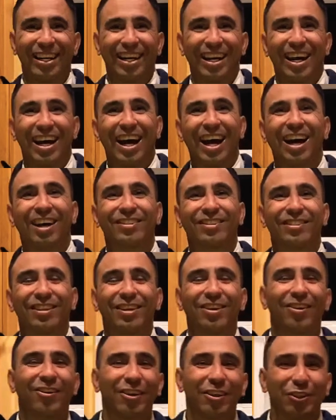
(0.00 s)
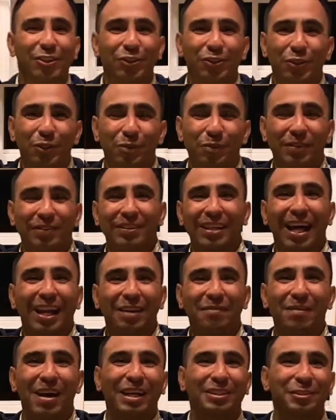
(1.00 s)
How's it going, YouTube and
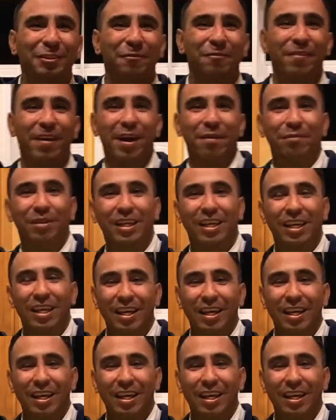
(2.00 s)
Saladmaster family?